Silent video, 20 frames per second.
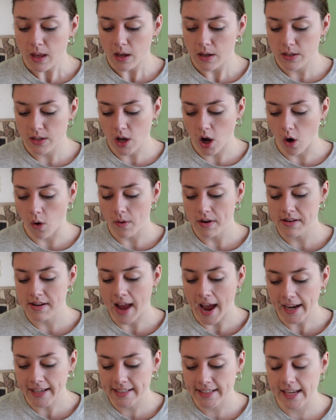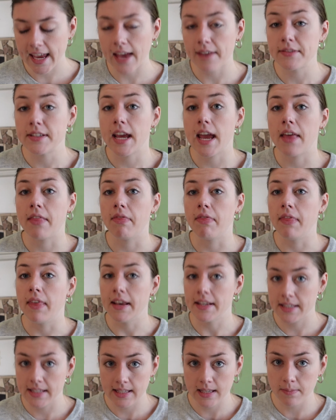So next gift, and
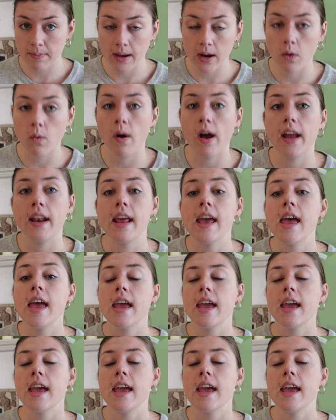this is a big one,